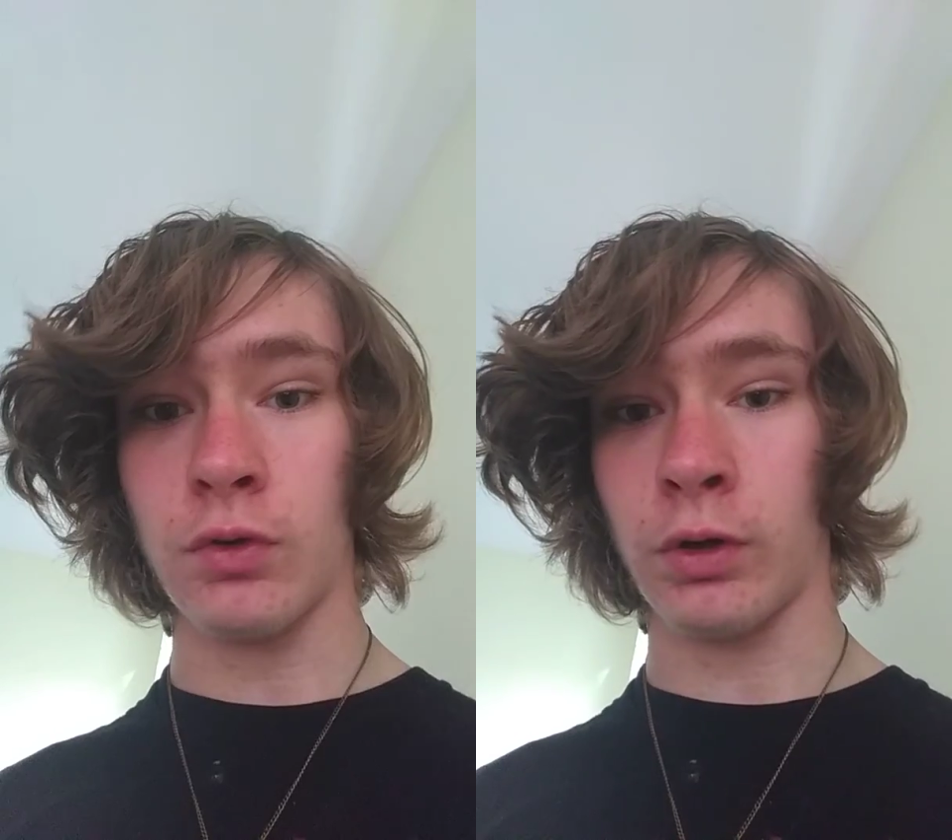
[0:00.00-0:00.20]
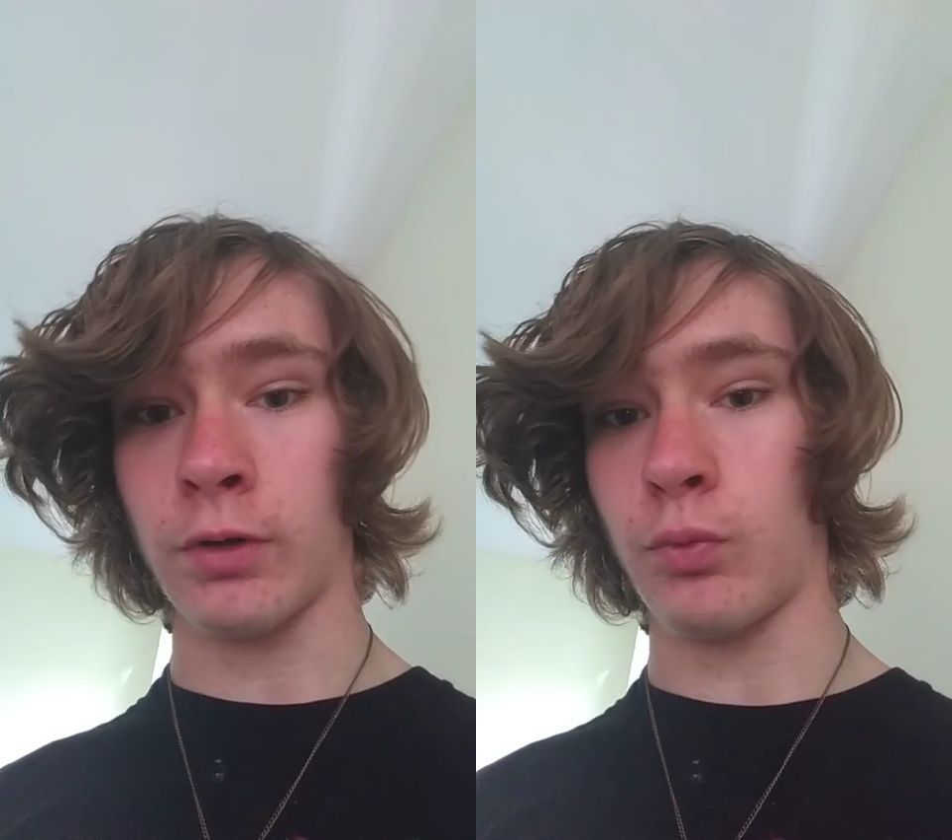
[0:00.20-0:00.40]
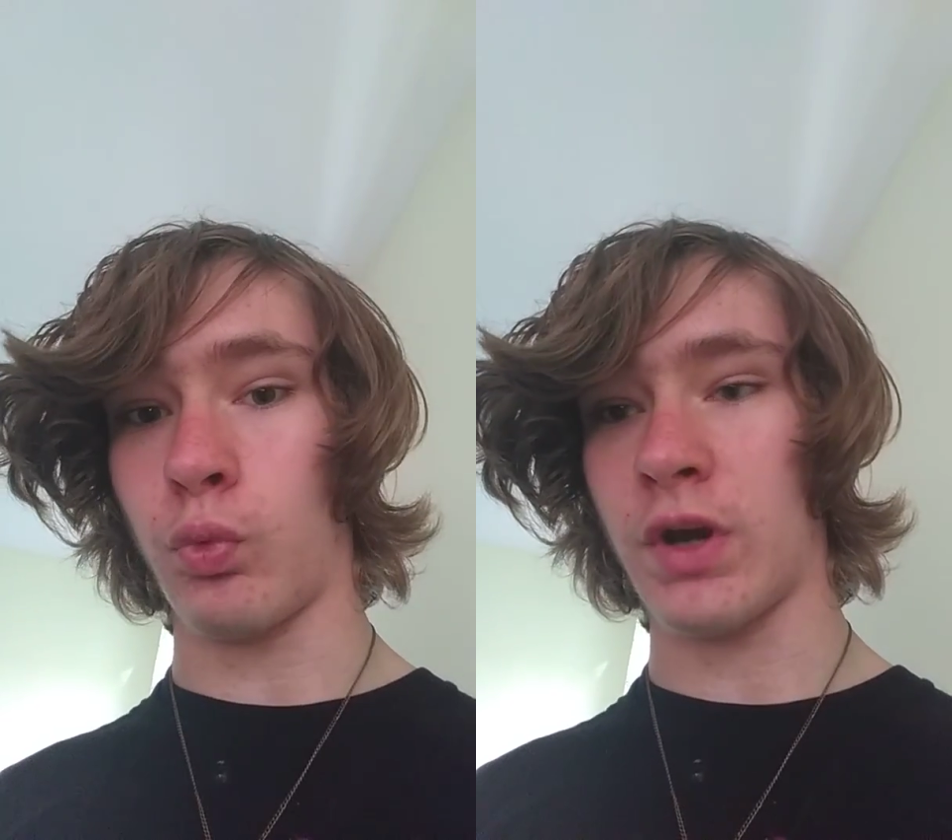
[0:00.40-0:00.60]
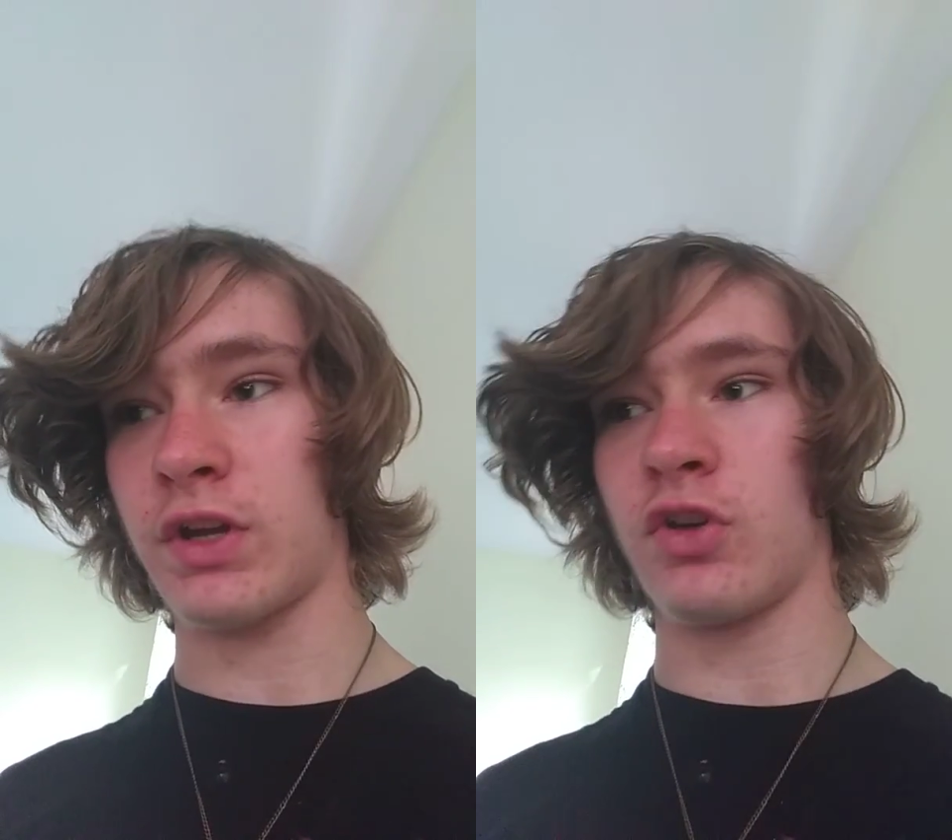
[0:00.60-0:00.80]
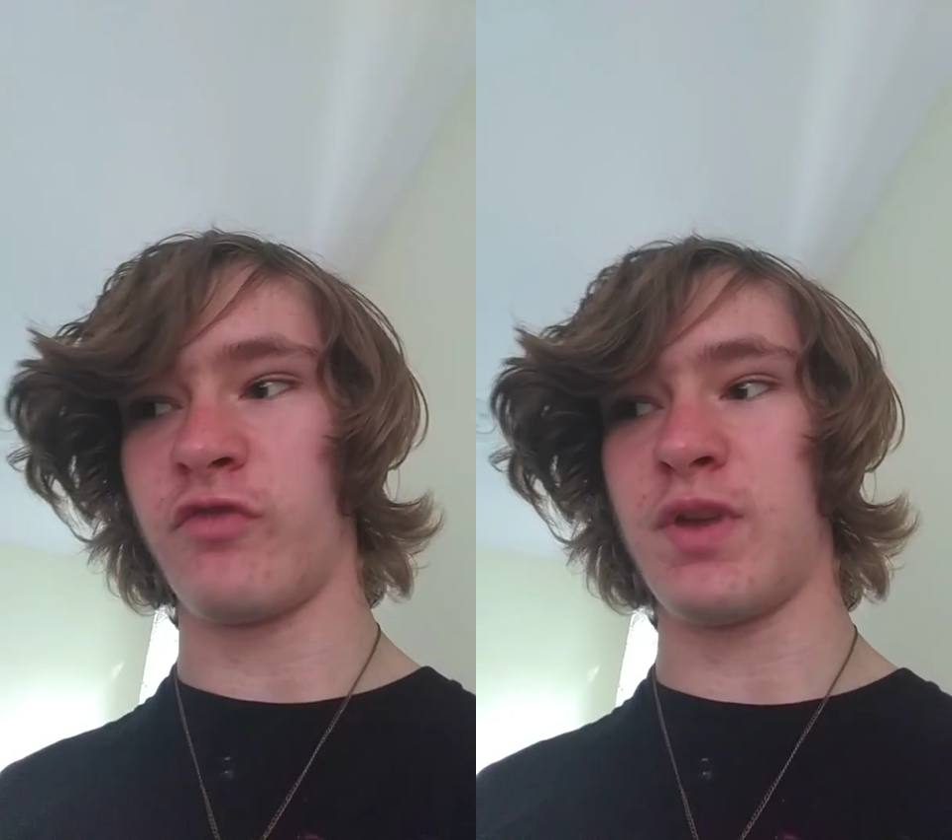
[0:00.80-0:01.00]
or what it
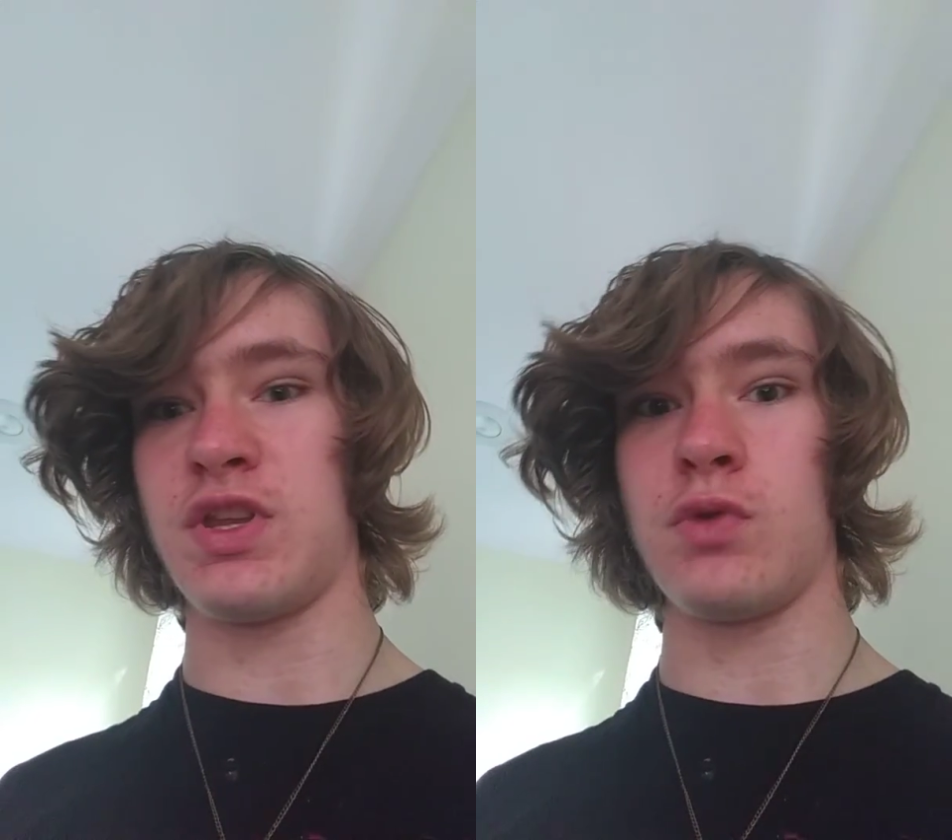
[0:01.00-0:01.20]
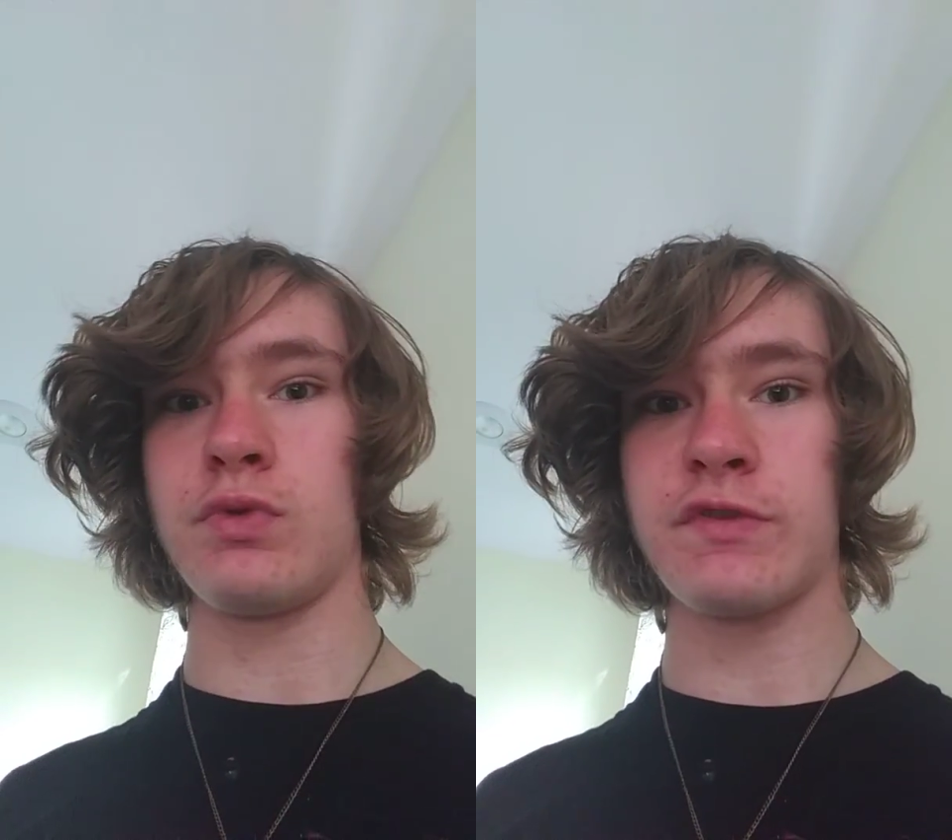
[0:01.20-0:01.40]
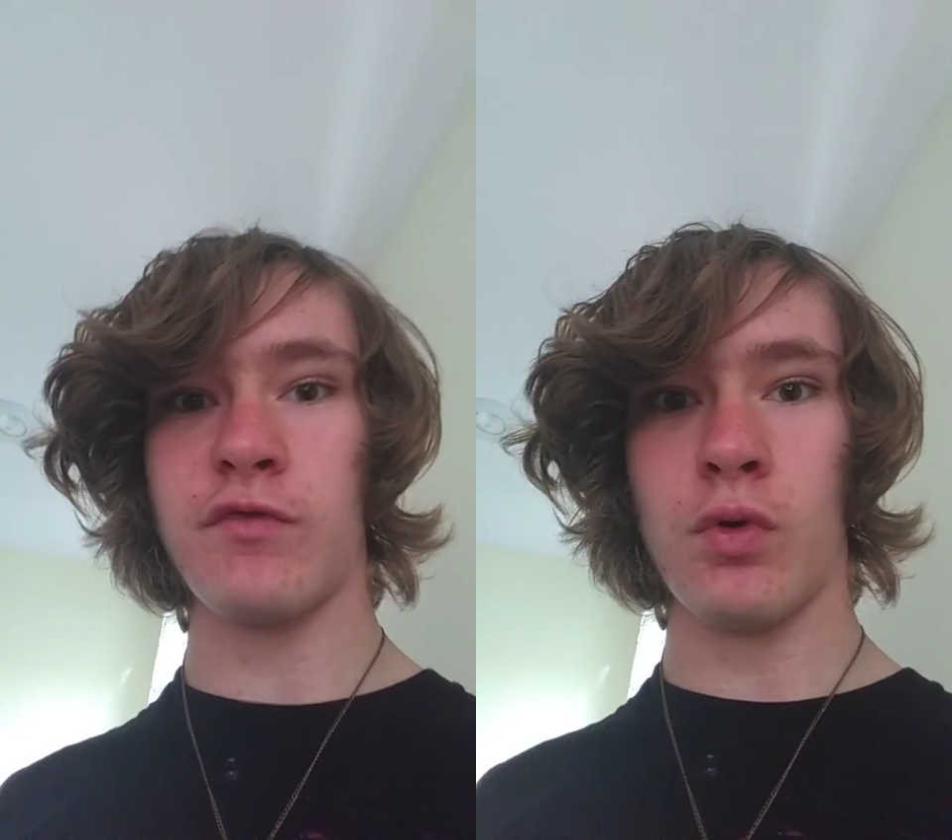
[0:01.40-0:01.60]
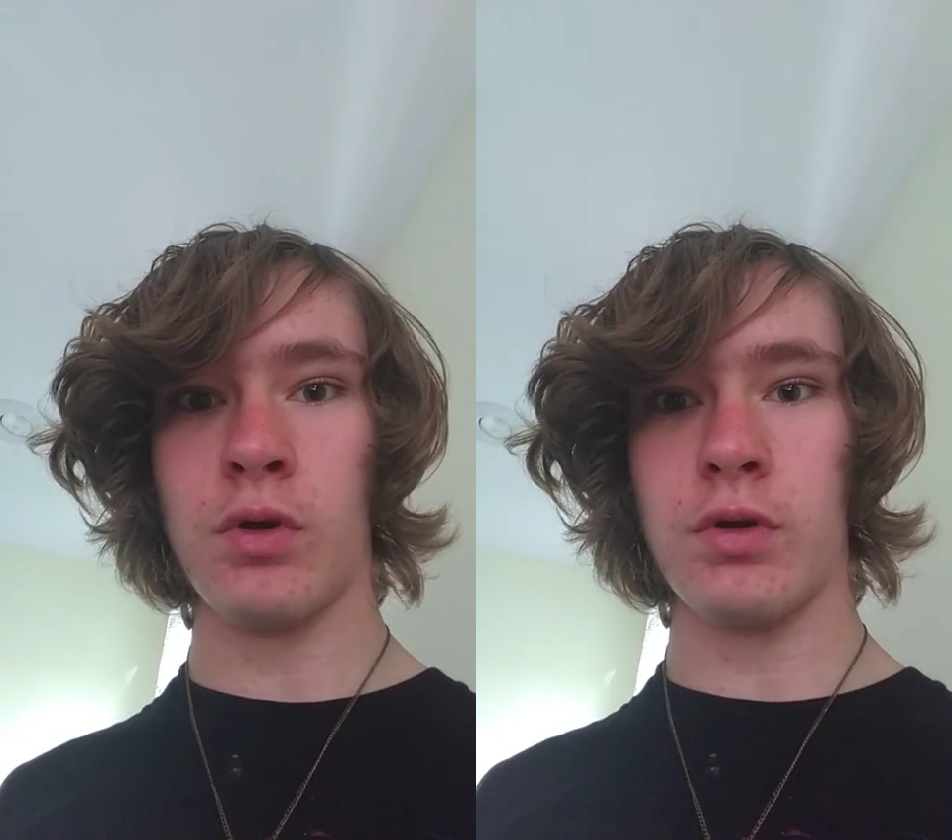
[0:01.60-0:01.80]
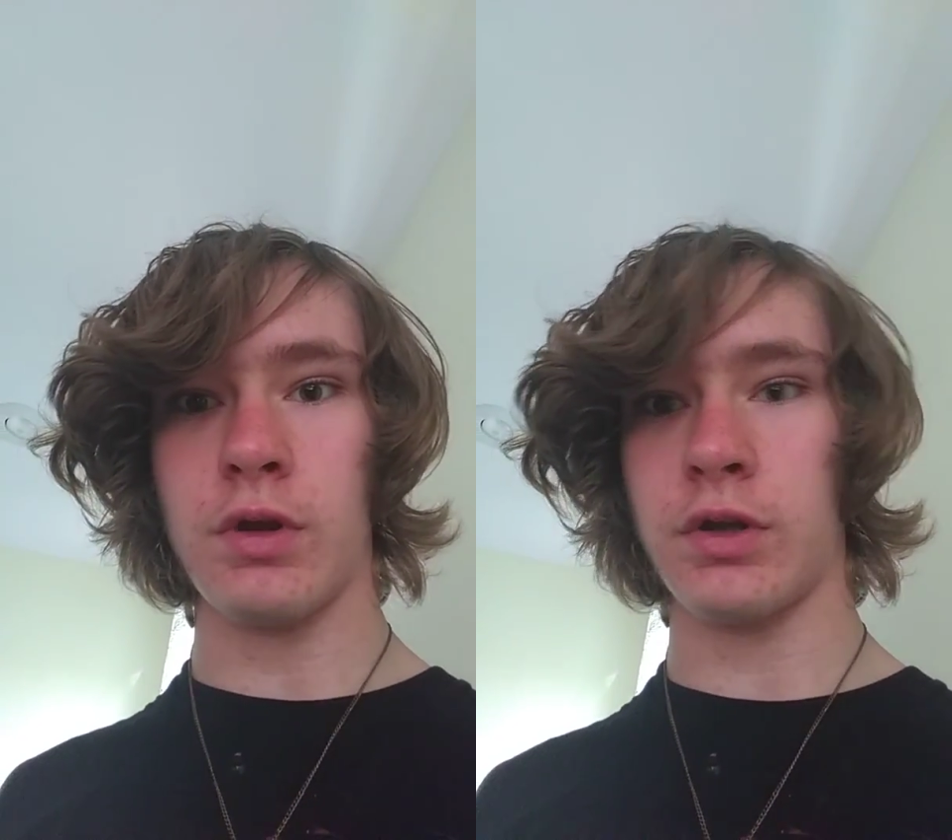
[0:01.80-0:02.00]
could have been used for.